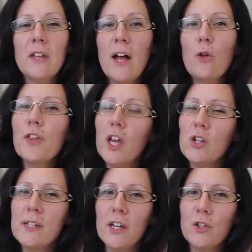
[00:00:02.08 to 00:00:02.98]
The
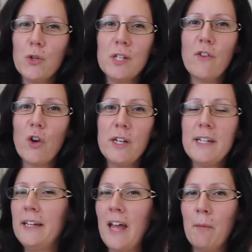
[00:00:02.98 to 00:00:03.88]
healthcare sector is very
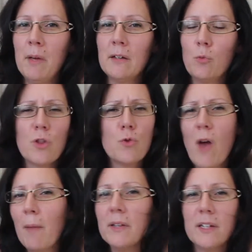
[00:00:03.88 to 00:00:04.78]
dynamic, with
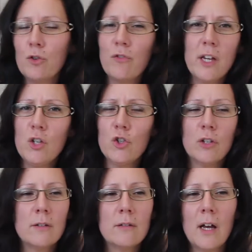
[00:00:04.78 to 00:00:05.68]
rapid
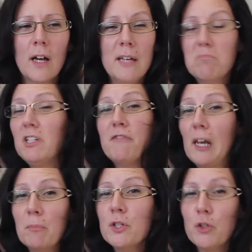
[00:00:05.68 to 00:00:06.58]
innovation, uh,
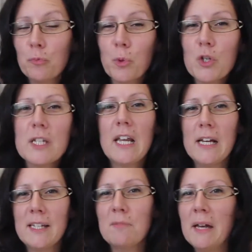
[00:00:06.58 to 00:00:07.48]
development of
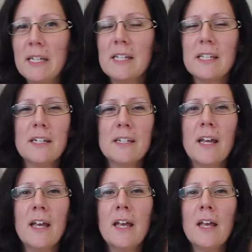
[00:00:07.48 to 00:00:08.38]
personalized medicine,
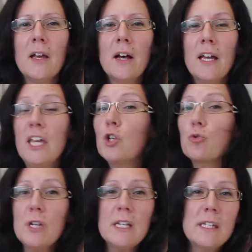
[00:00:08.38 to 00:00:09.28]
uh,
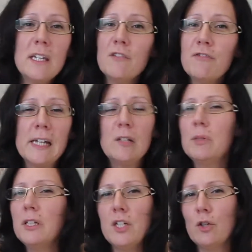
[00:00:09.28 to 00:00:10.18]
increasing
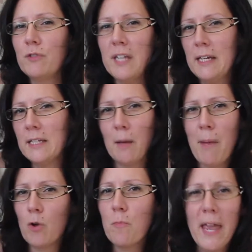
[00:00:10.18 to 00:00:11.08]
availability of data
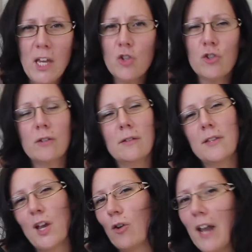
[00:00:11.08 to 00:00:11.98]
about
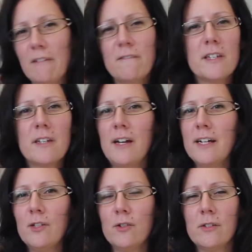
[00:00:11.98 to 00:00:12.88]
patients, their
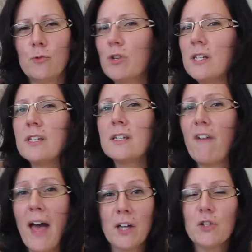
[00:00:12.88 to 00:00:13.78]
lifestyles, risk
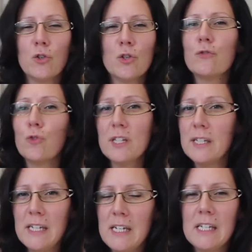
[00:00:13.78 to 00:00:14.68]
factors for
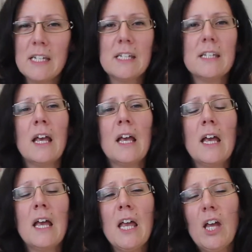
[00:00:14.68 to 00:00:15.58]
diseases.
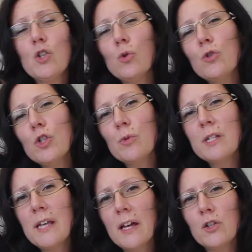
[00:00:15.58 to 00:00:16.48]
It's also a
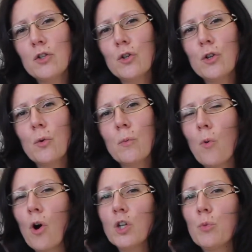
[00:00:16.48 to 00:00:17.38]
sector
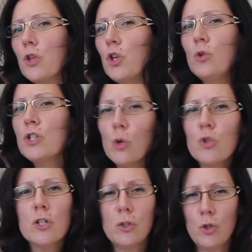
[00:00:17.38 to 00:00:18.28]
marked with huge
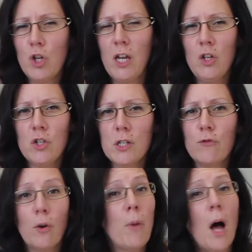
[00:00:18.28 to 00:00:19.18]
societal changes,
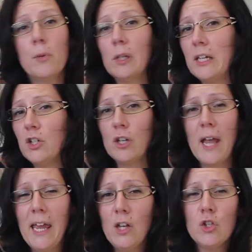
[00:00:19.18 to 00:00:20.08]
from population
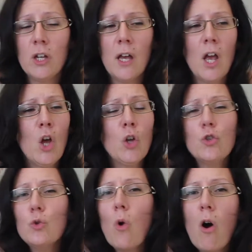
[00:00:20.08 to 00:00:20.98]
aging
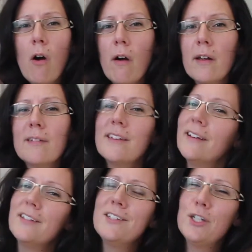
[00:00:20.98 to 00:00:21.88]
to our
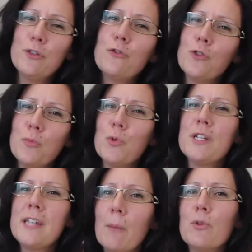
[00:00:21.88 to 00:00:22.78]
different
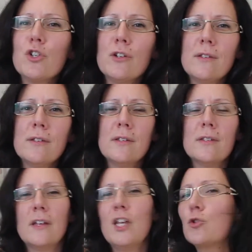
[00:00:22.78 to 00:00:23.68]

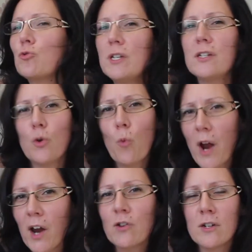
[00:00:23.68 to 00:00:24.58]
perceptions, increased
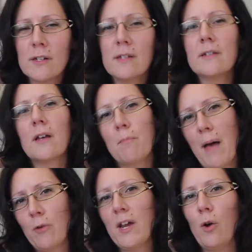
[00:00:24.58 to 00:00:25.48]
awareness
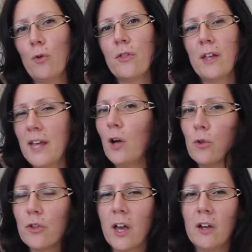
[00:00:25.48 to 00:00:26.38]
about health and
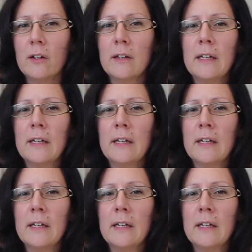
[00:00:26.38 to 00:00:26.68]
healthcare.